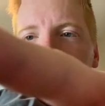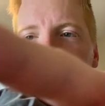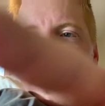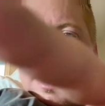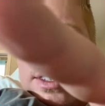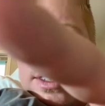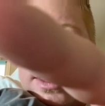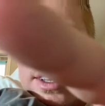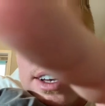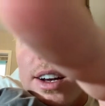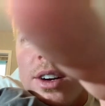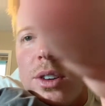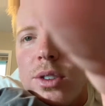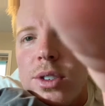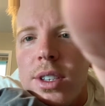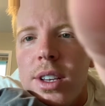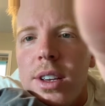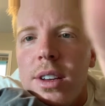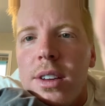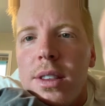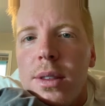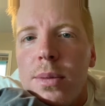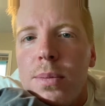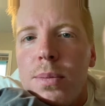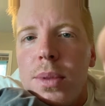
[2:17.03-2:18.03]
it's the outside
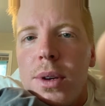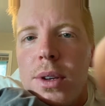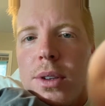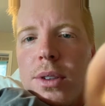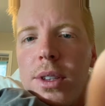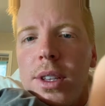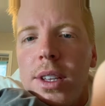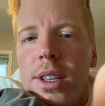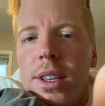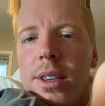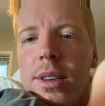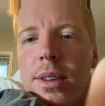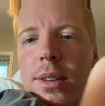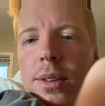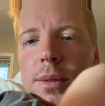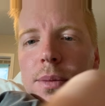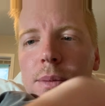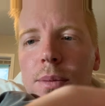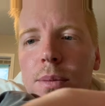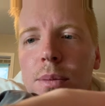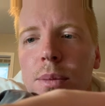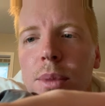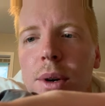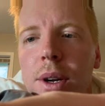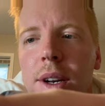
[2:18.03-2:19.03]
of the building,
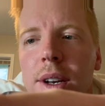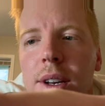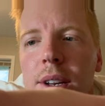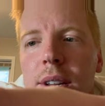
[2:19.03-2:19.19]
but